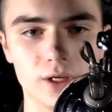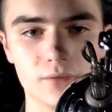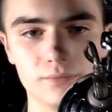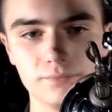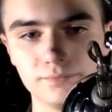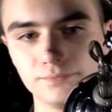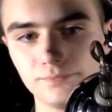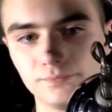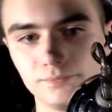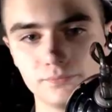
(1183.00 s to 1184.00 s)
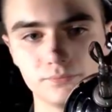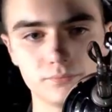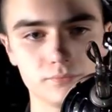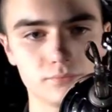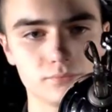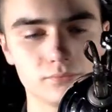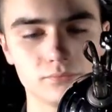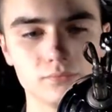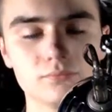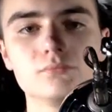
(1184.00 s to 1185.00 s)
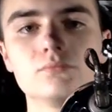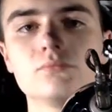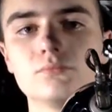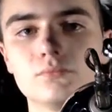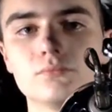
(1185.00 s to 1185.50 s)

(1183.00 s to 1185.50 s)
best team in the SEC.